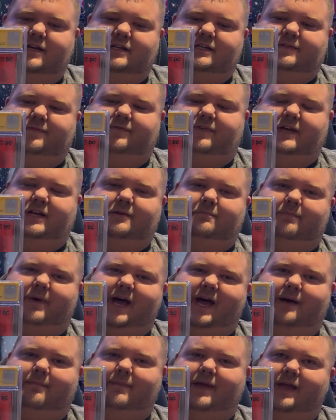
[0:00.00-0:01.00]
defeated
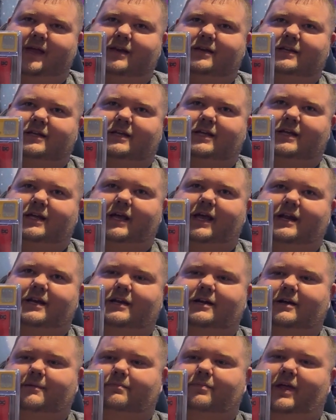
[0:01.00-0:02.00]
Batman, he
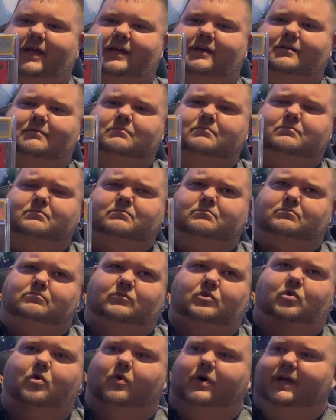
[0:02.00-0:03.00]
ended up like
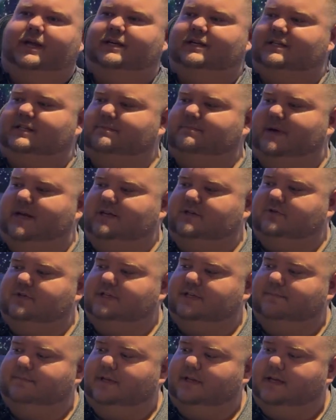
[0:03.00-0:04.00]
going into space or
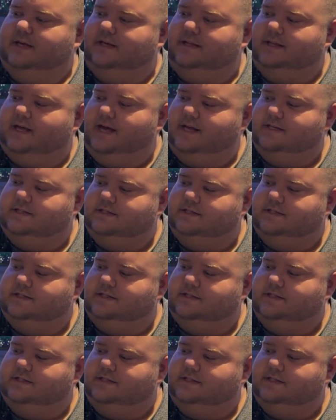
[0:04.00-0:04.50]
something like that.